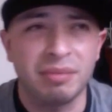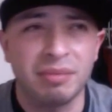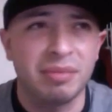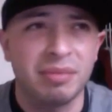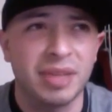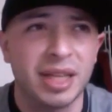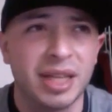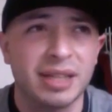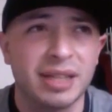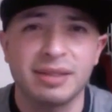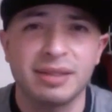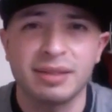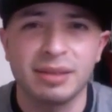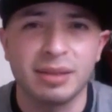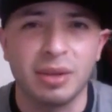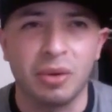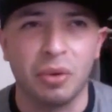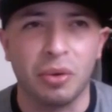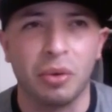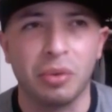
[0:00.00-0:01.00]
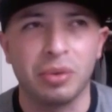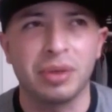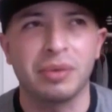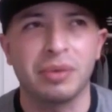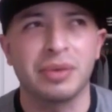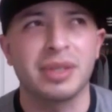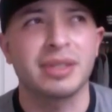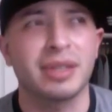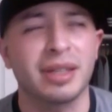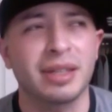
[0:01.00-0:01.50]
That's the only
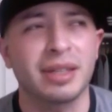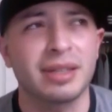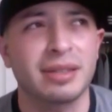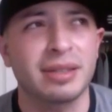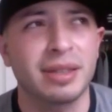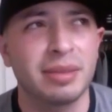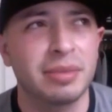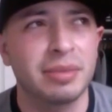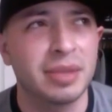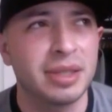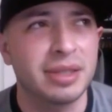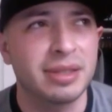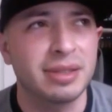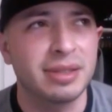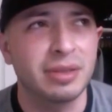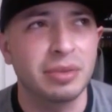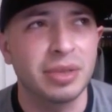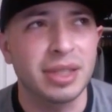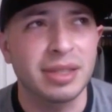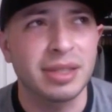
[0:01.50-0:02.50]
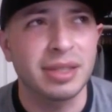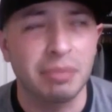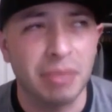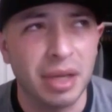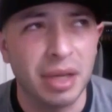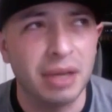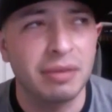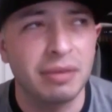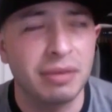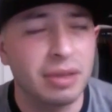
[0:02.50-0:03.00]
reason I could see it, but it still doesn't
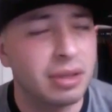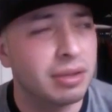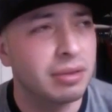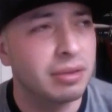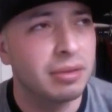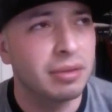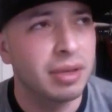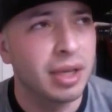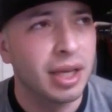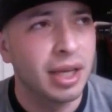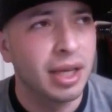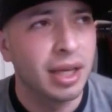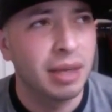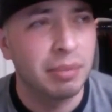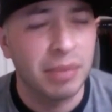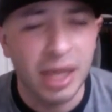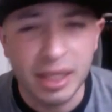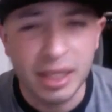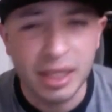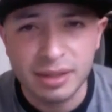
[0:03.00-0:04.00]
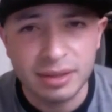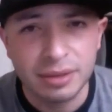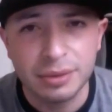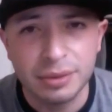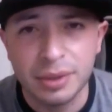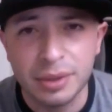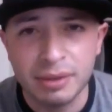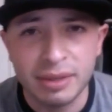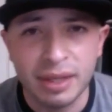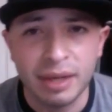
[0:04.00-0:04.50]
benefit you matches are
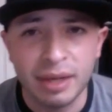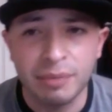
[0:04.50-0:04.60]
where it's at.